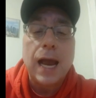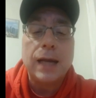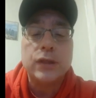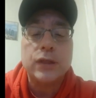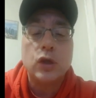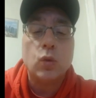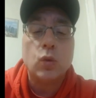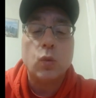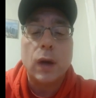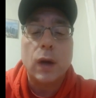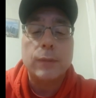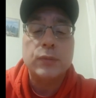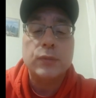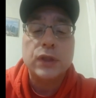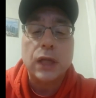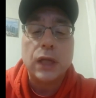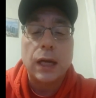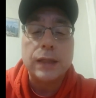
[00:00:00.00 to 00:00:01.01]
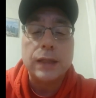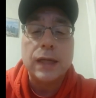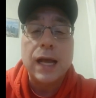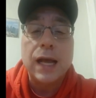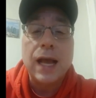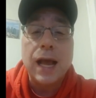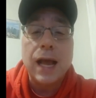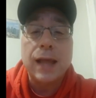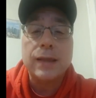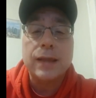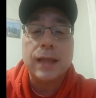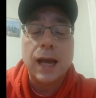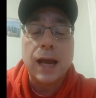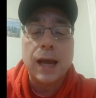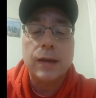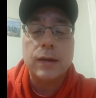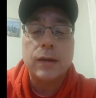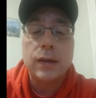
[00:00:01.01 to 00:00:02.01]
and your website. And
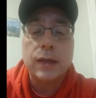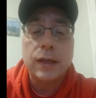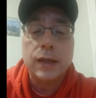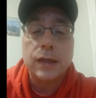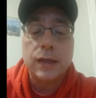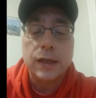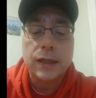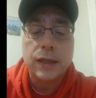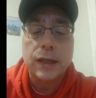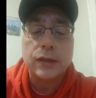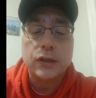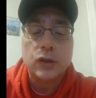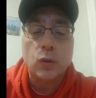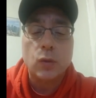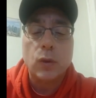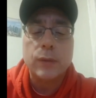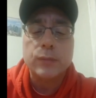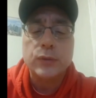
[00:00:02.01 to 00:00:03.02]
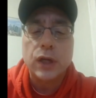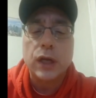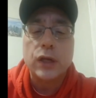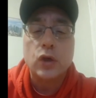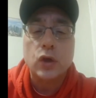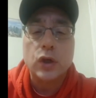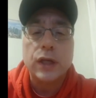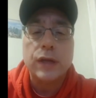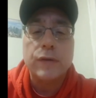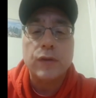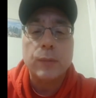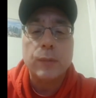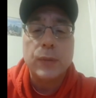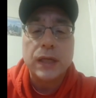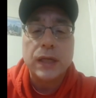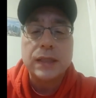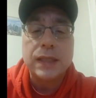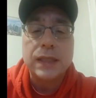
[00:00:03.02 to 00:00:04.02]
that, in the case your website, could
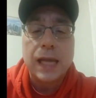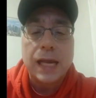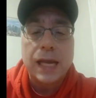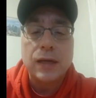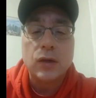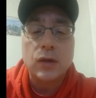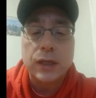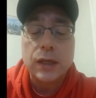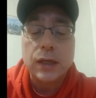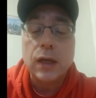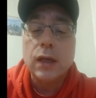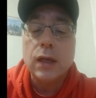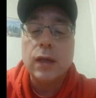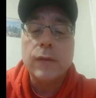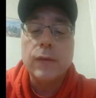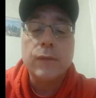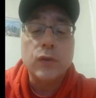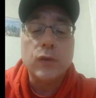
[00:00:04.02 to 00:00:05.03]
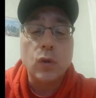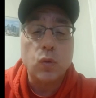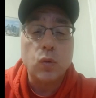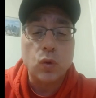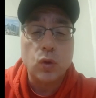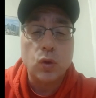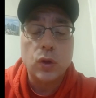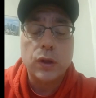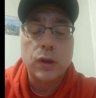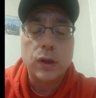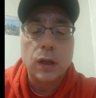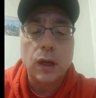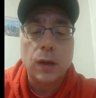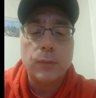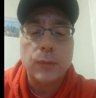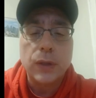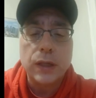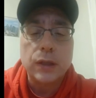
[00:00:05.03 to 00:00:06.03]
even mean daily. The rule of
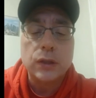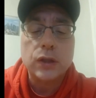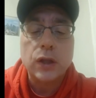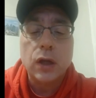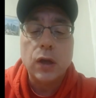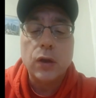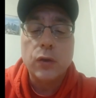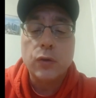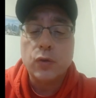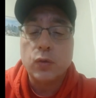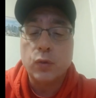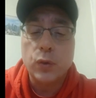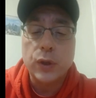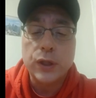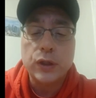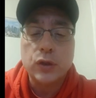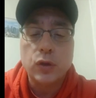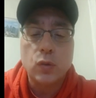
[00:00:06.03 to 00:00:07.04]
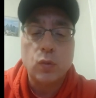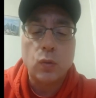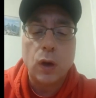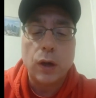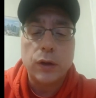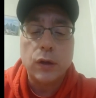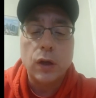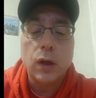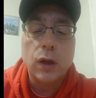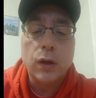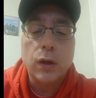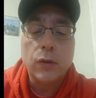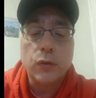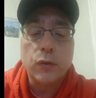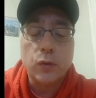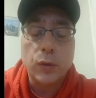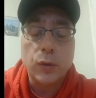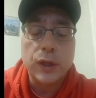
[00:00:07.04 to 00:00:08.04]
thumb is three to one
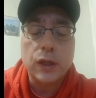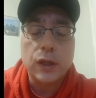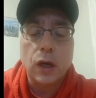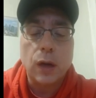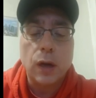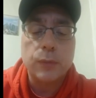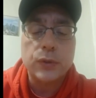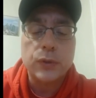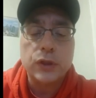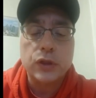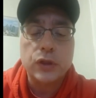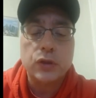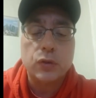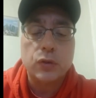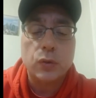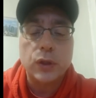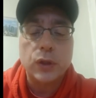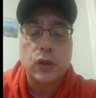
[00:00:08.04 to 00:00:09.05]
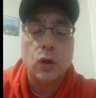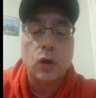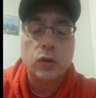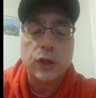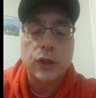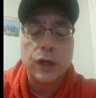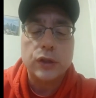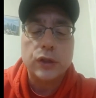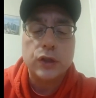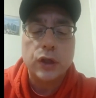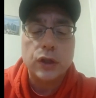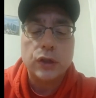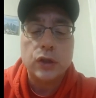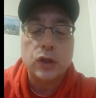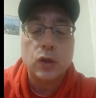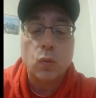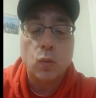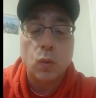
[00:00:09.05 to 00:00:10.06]
three copies, three
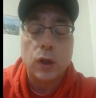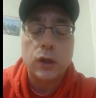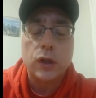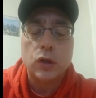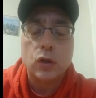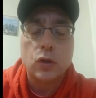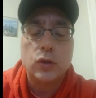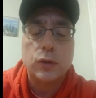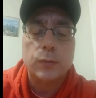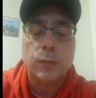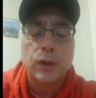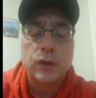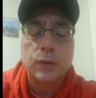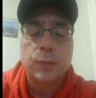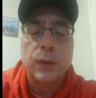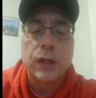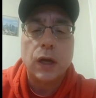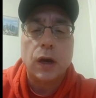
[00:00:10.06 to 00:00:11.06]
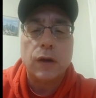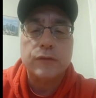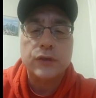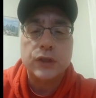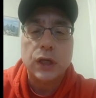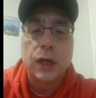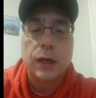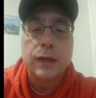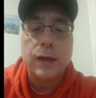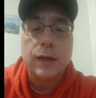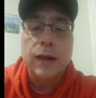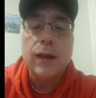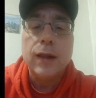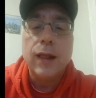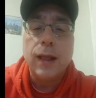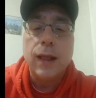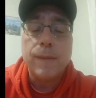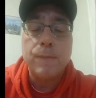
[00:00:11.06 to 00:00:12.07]
locations. One of those must be offsite
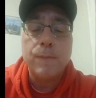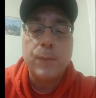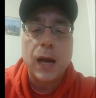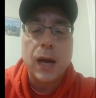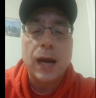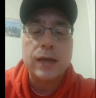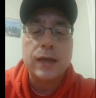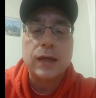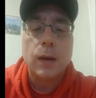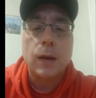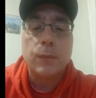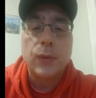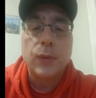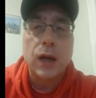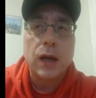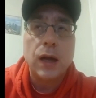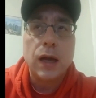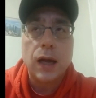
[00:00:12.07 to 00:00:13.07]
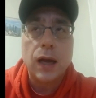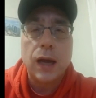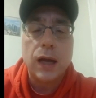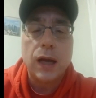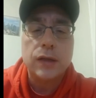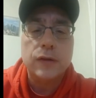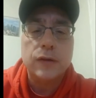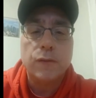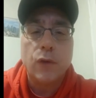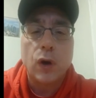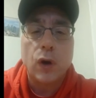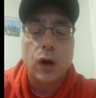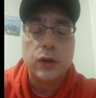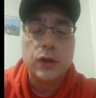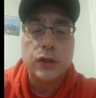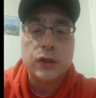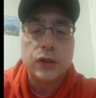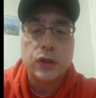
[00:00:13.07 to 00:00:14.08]
and backup as
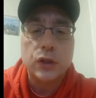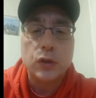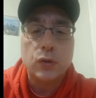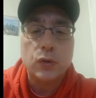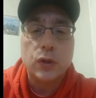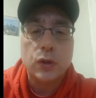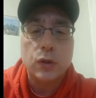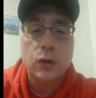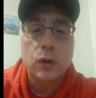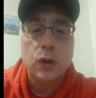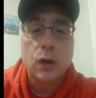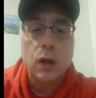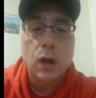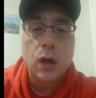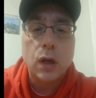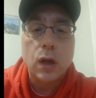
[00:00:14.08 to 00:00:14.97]
far as you can